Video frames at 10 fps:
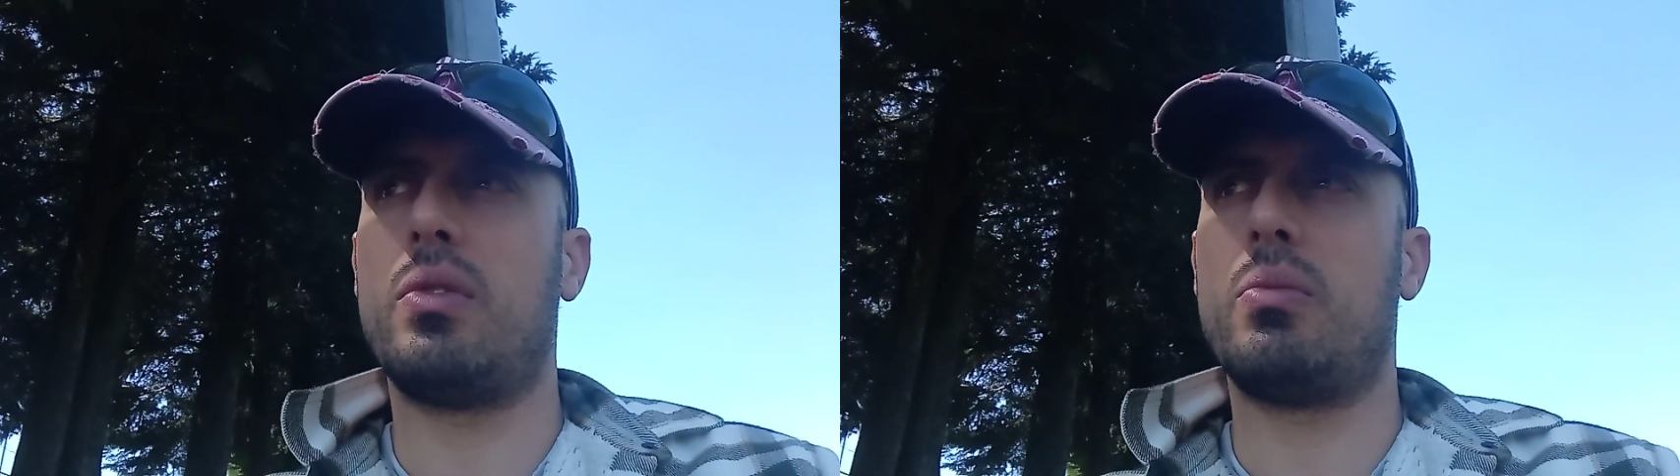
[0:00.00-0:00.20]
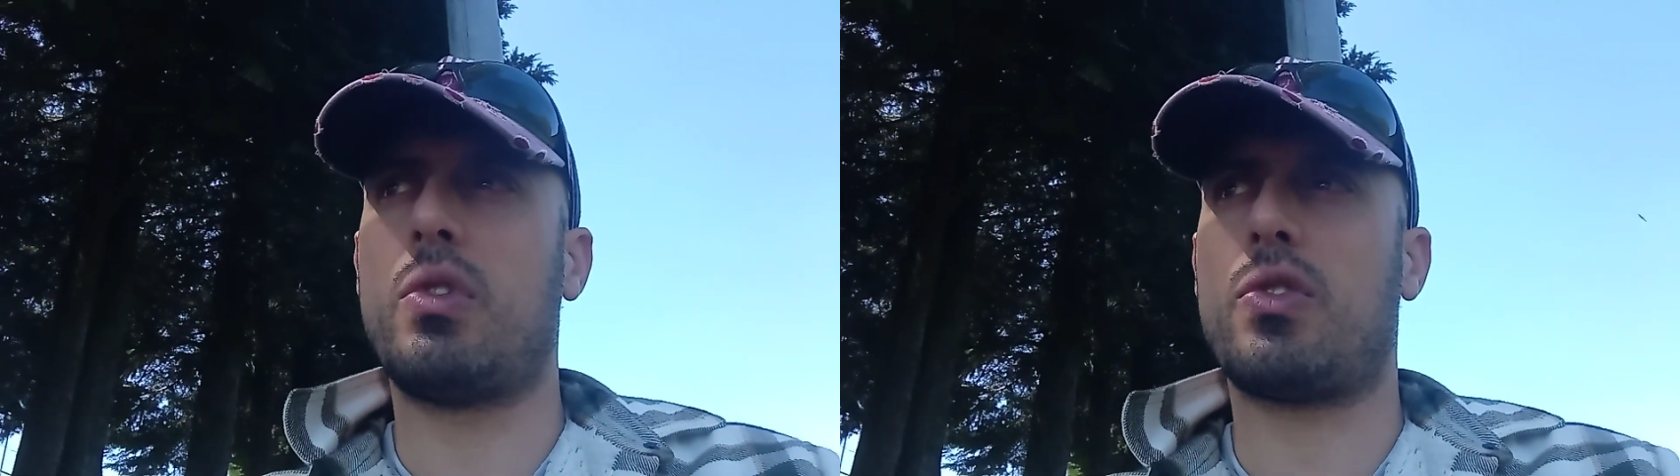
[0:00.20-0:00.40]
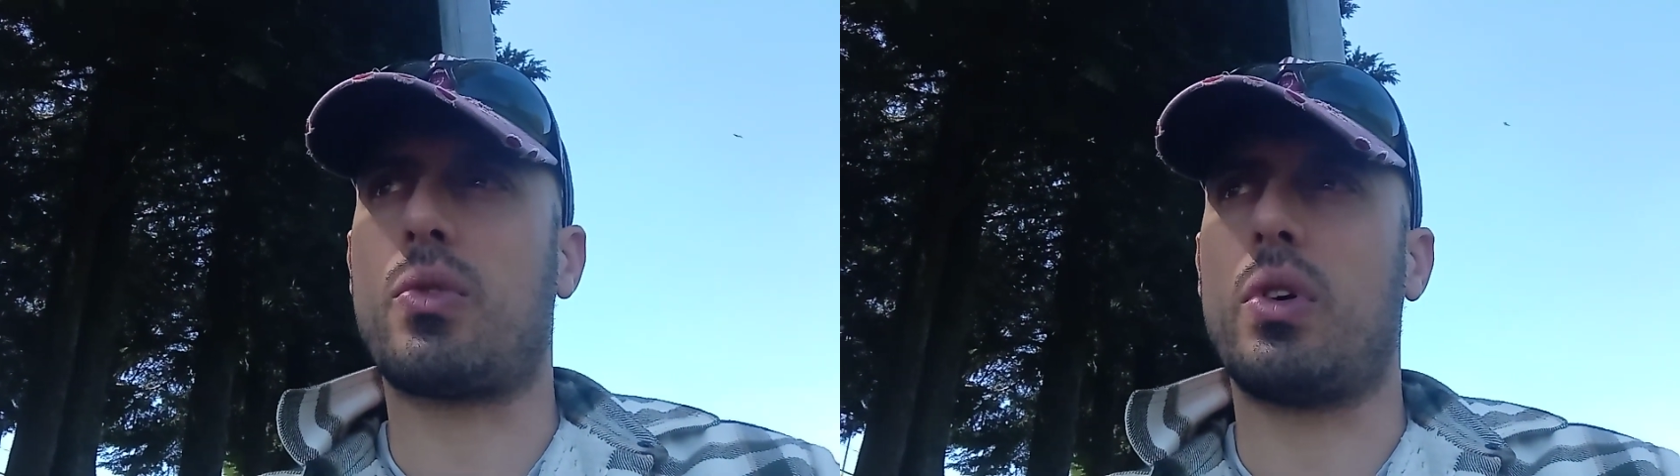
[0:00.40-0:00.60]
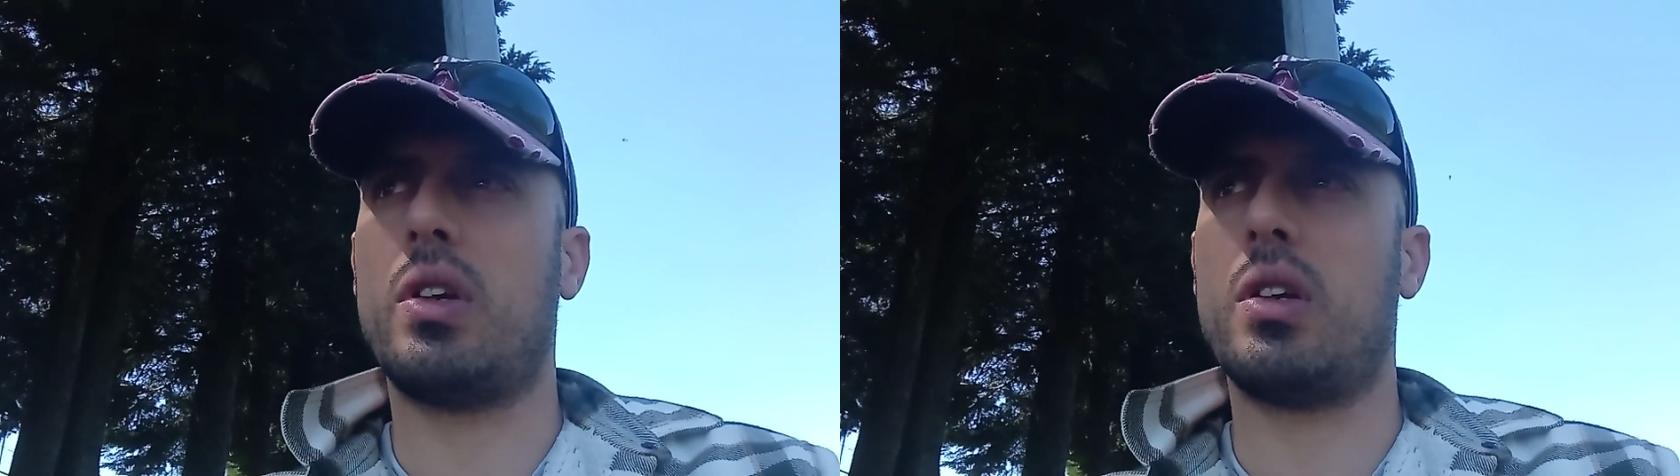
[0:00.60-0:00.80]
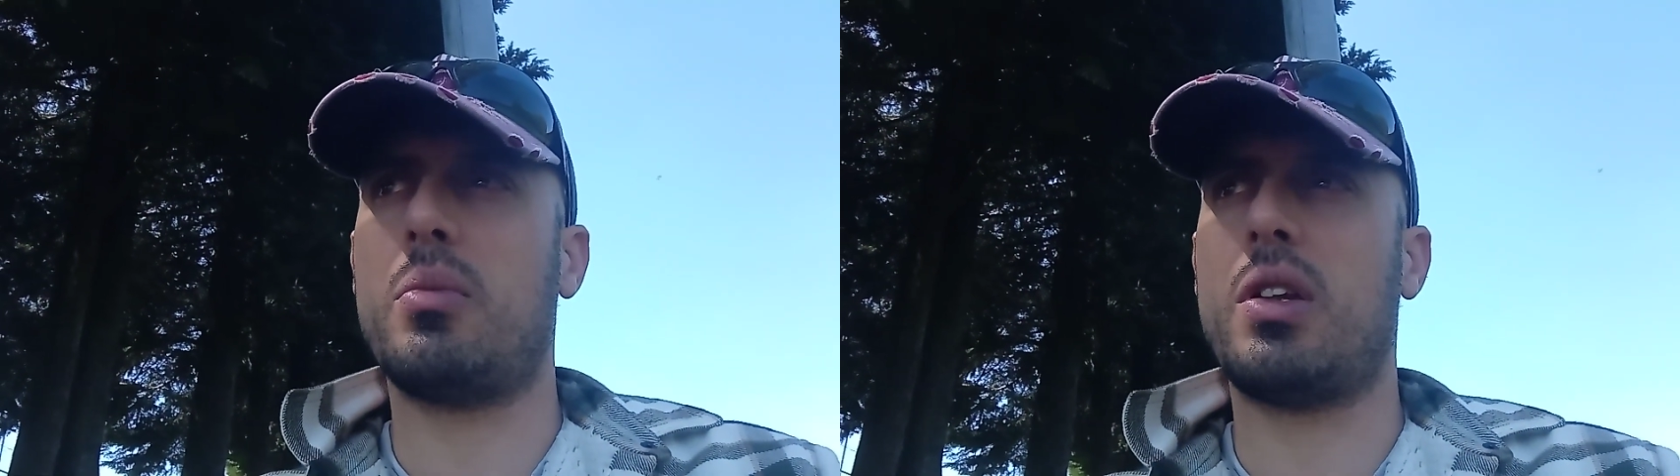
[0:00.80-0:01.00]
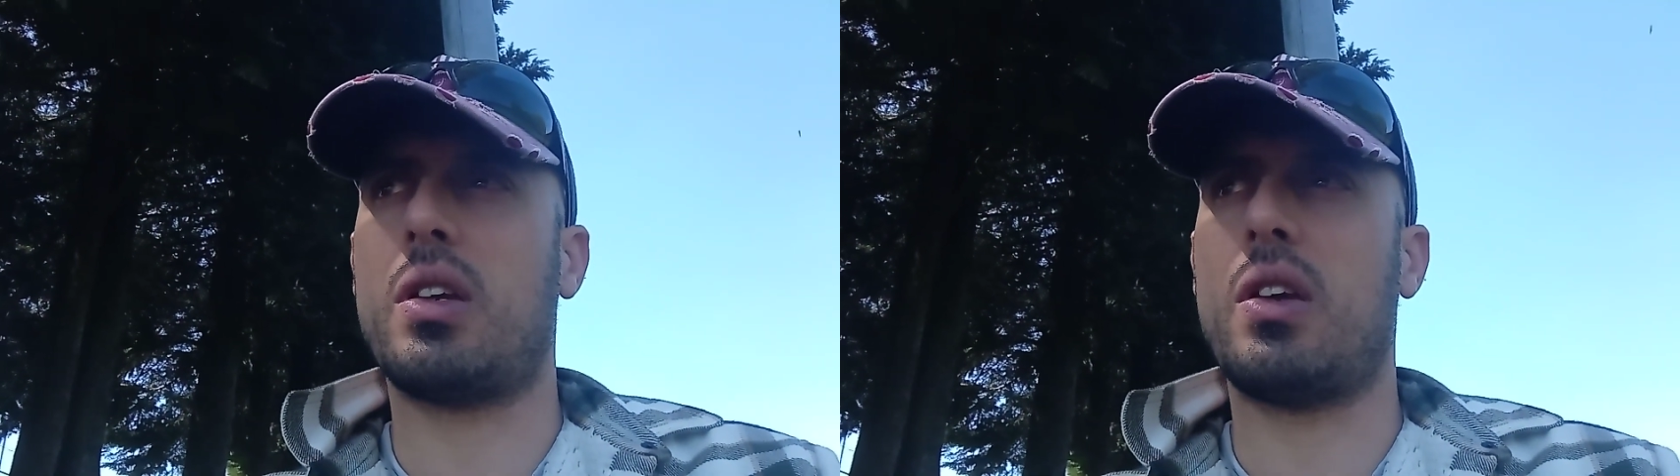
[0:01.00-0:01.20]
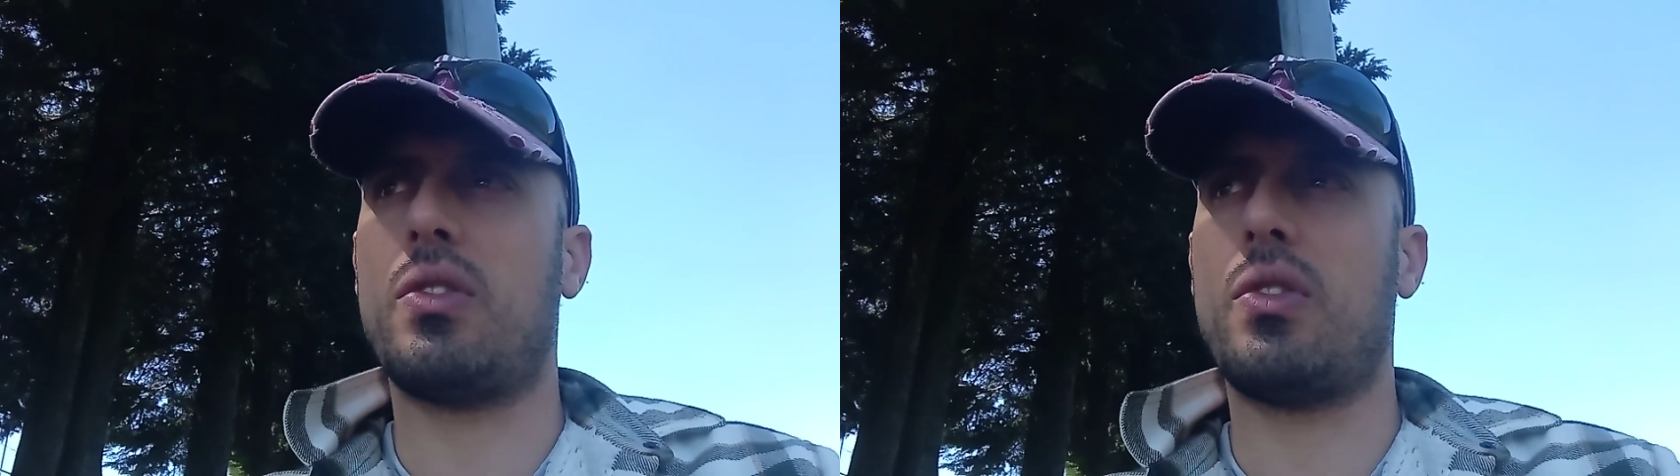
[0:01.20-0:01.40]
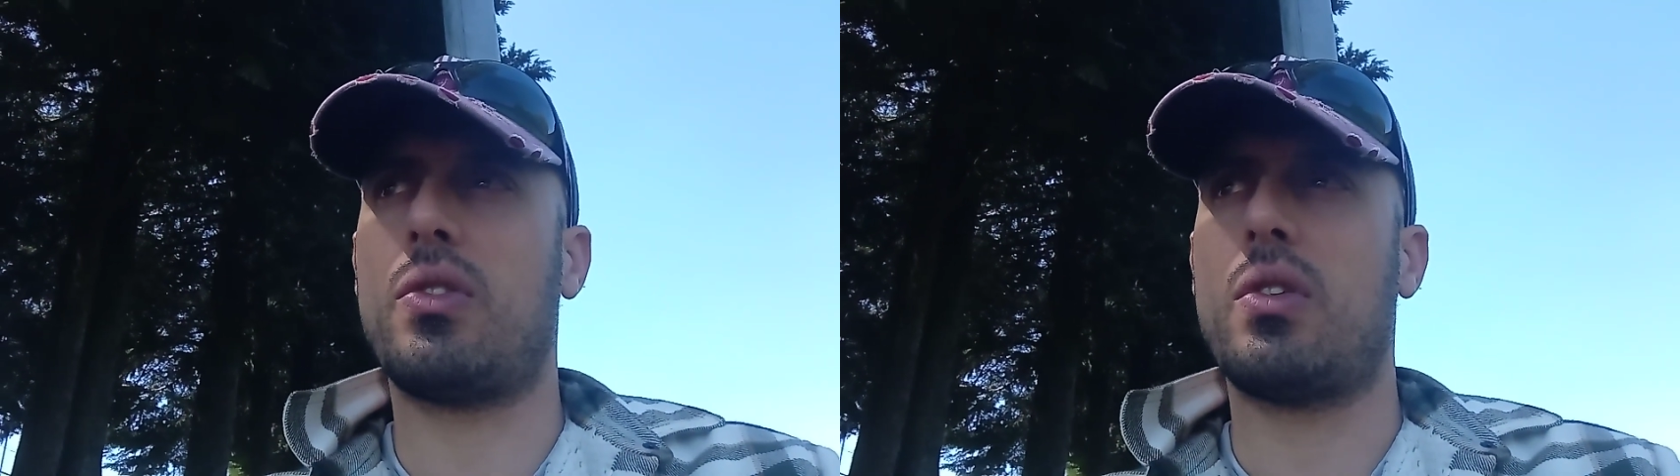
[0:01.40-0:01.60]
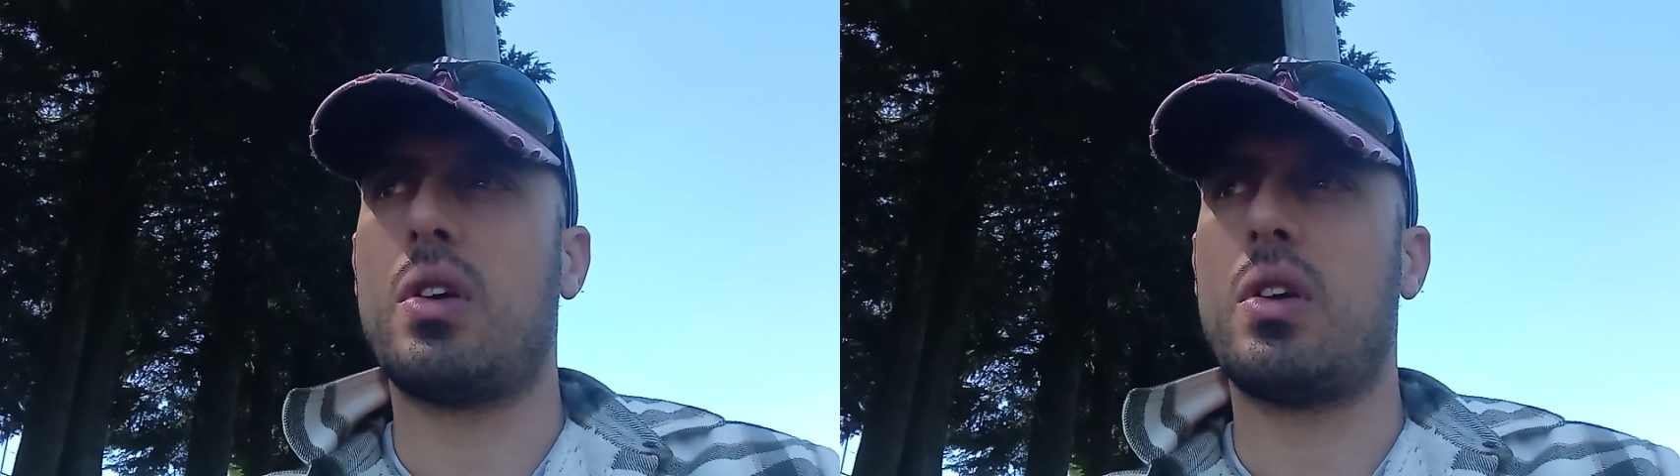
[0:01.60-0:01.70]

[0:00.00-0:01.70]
destroying in many cases,